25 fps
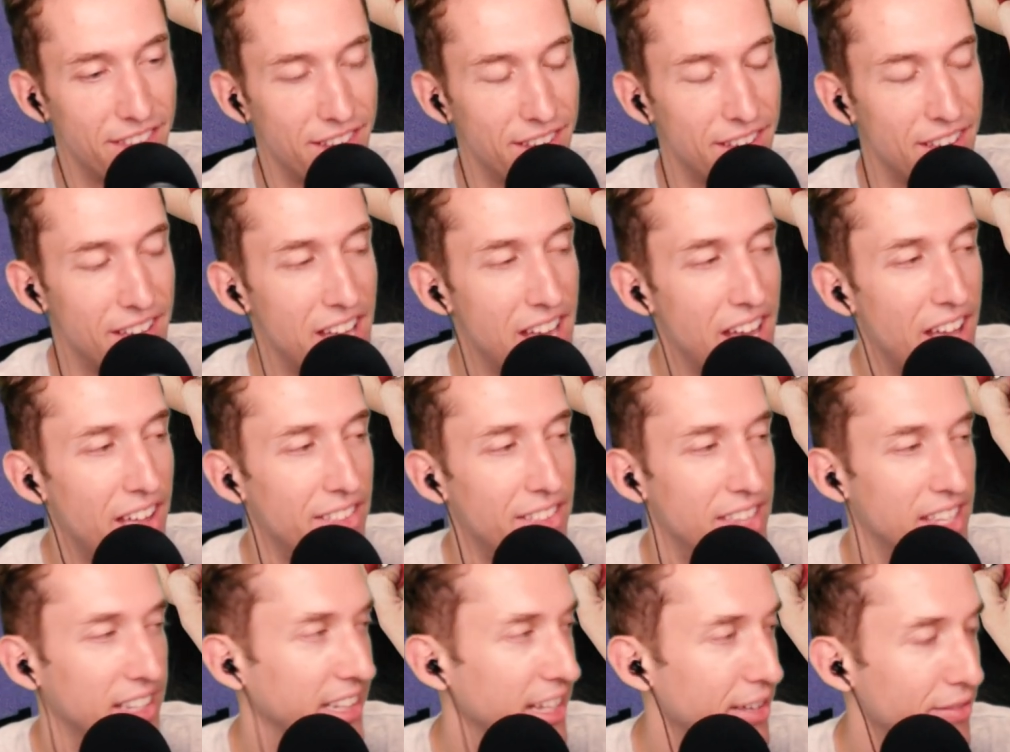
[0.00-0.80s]
The
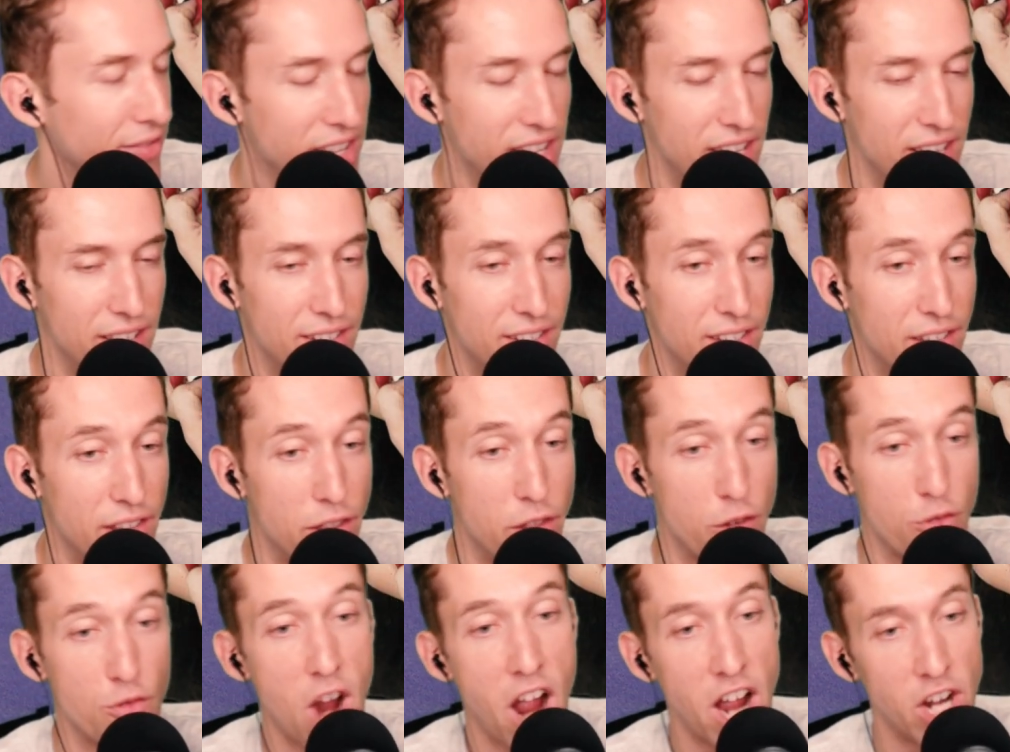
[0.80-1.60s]
the Livies,
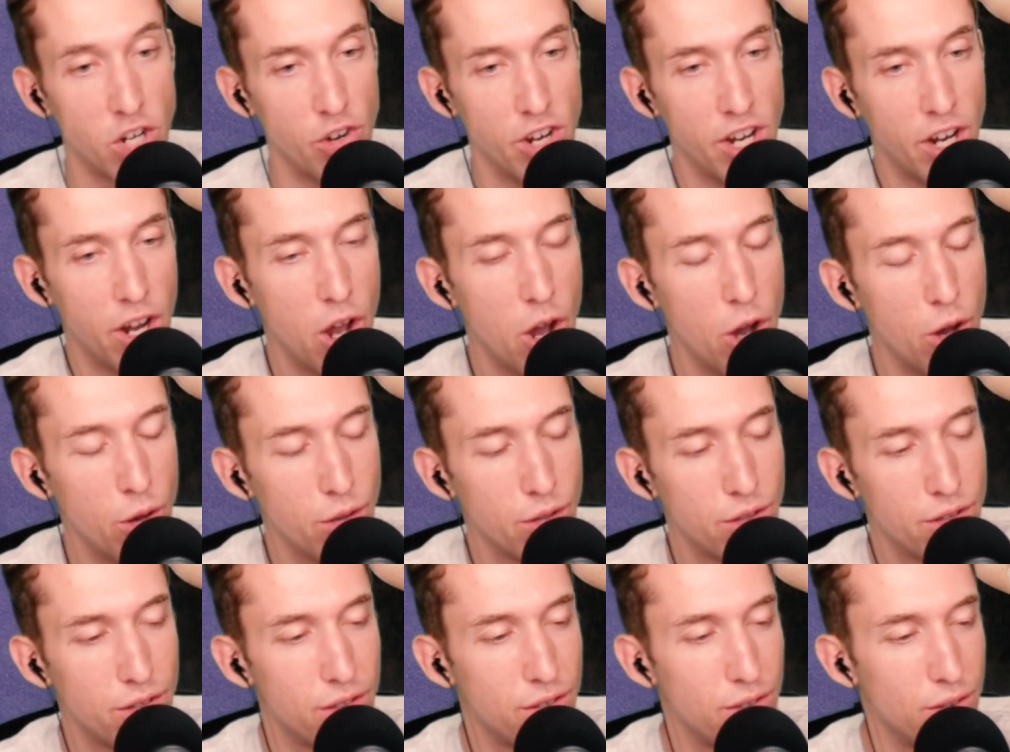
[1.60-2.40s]
the
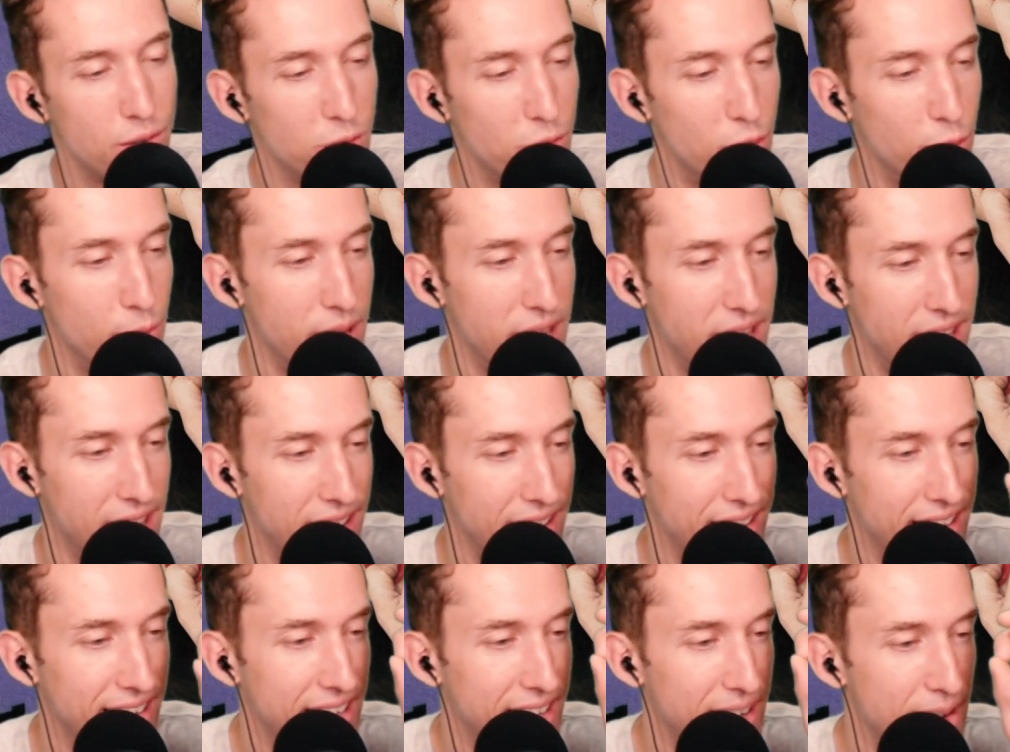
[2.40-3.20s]
Rodrighoes will
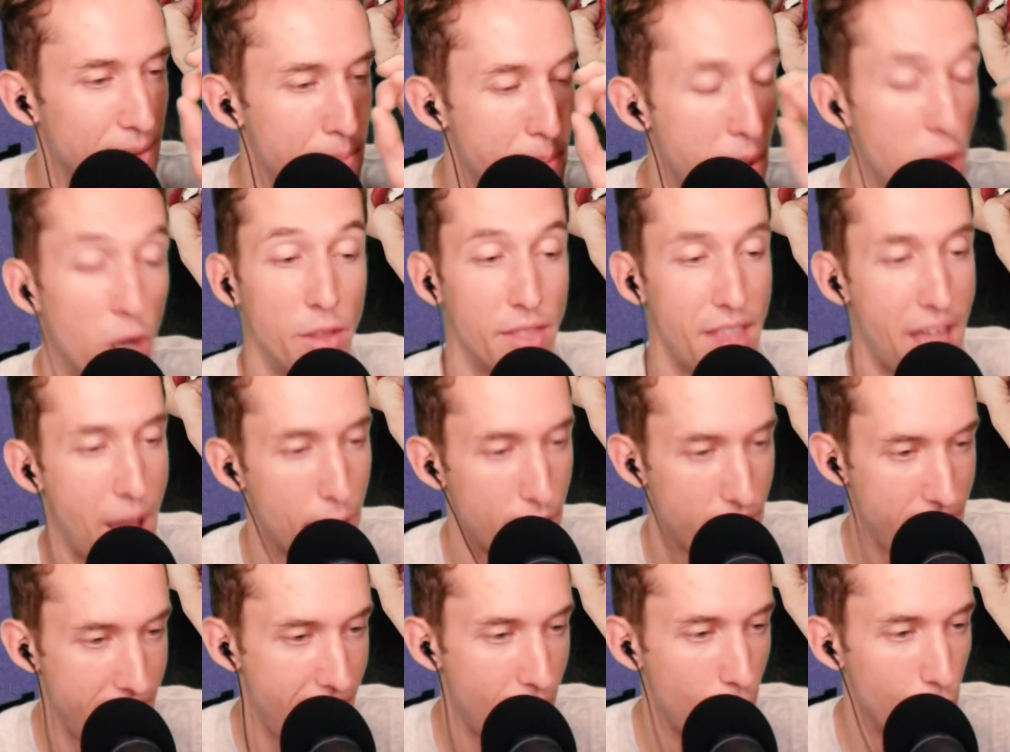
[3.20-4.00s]
be belting
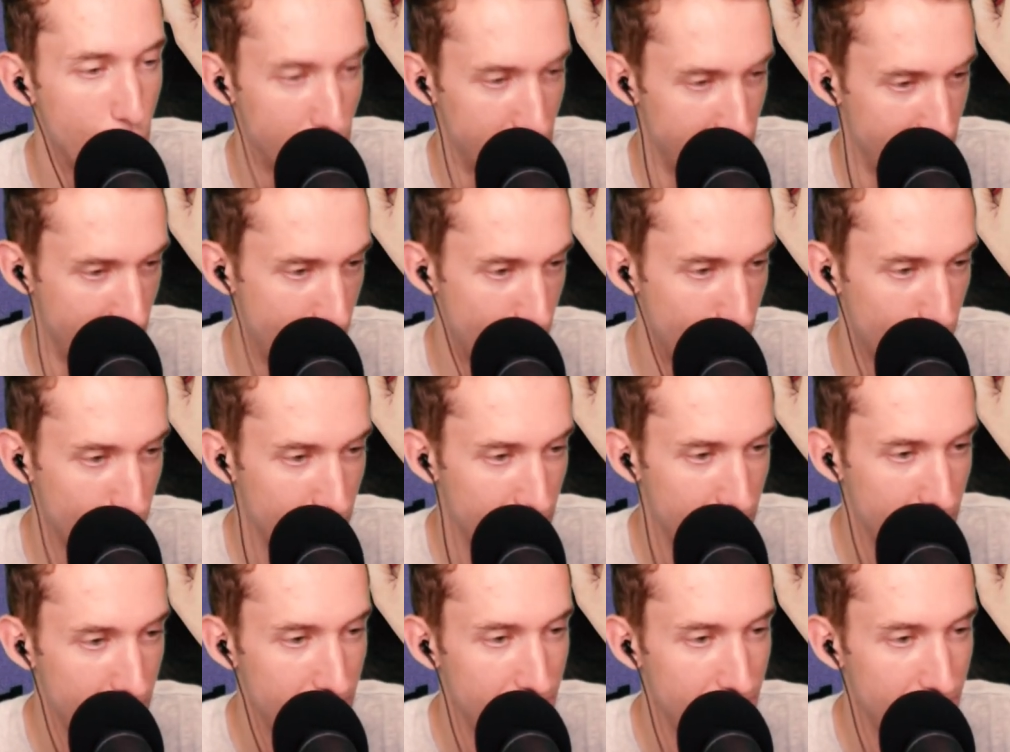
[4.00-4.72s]
that one out. We know.